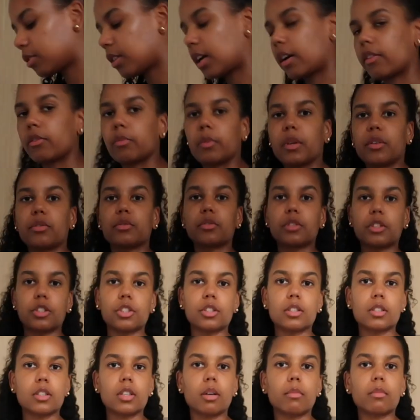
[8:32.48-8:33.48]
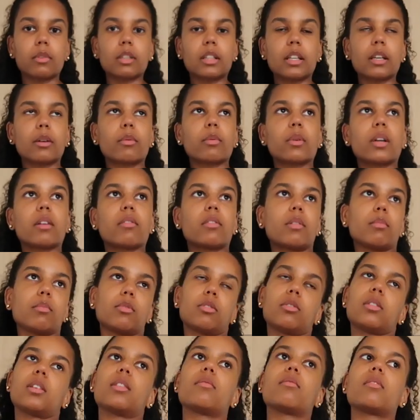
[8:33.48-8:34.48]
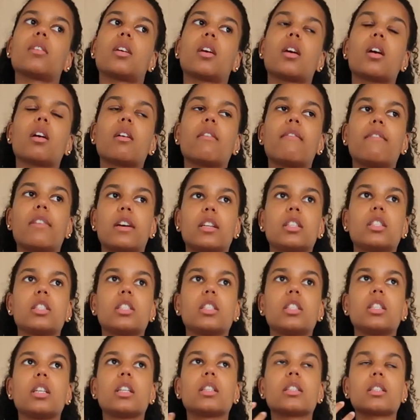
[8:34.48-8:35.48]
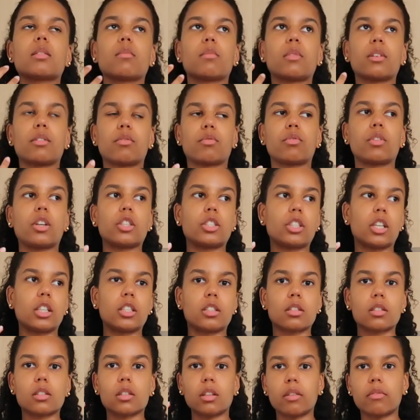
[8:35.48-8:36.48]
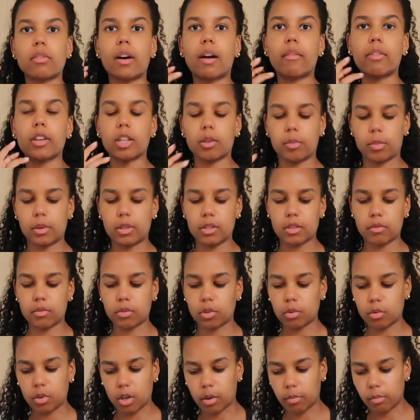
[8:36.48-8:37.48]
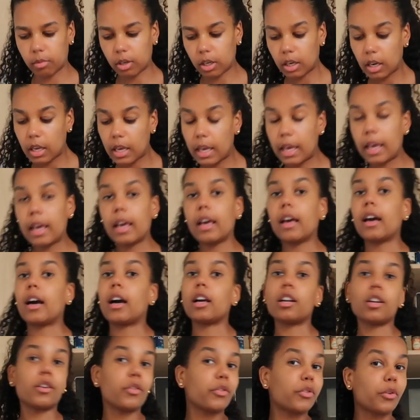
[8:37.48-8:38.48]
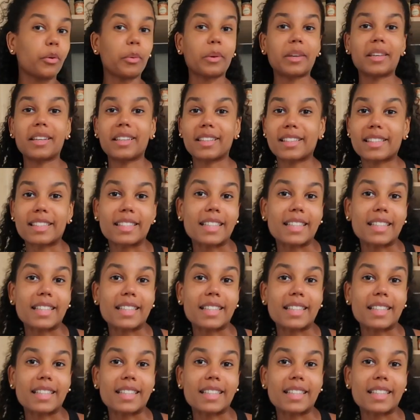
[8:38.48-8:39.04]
to have in my fridge in summer. Like, whenever I'm craving a veggie and something fresh, I just love having a piece of cucumber. I love throwing it in